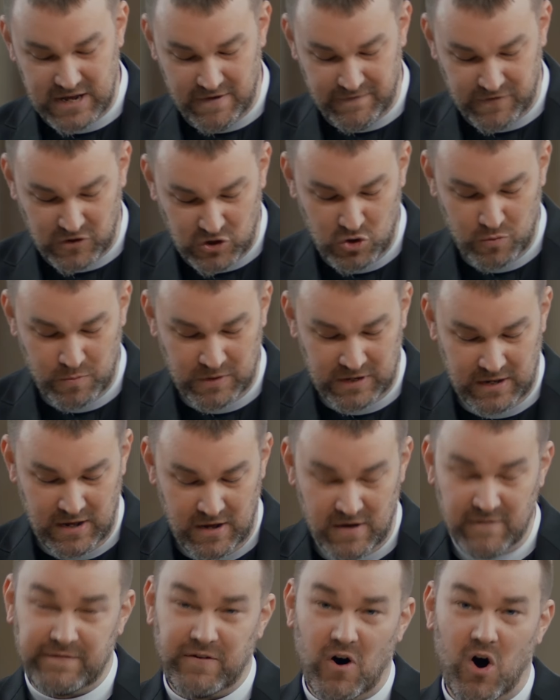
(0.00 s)
of human
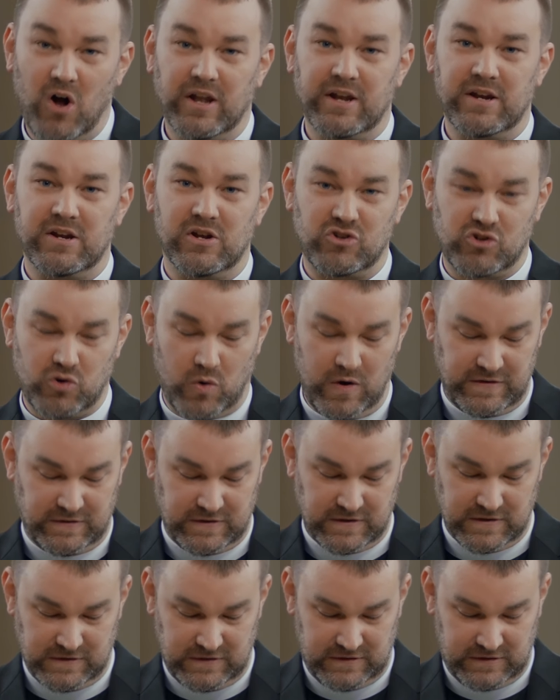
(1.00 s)
fallen
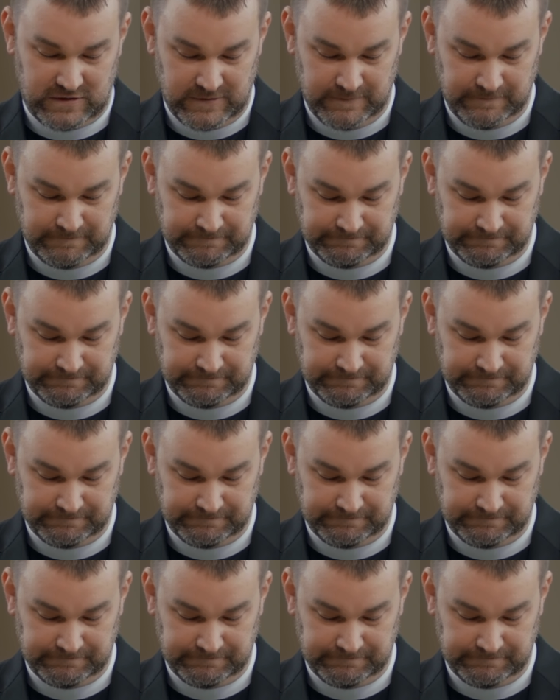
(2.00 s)
choices?